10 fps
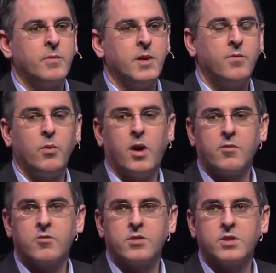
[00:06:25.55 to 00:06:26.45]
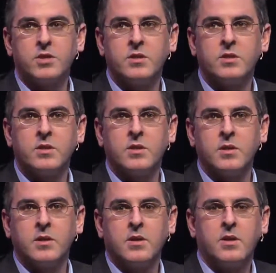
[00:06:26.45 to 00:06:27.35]
If you are a Christian
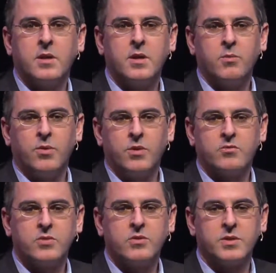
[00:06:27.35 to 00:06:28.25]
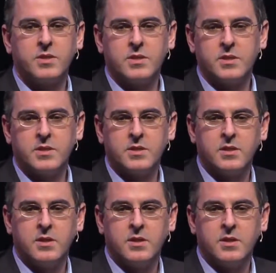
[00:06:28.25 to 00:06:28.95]
and you want those resources,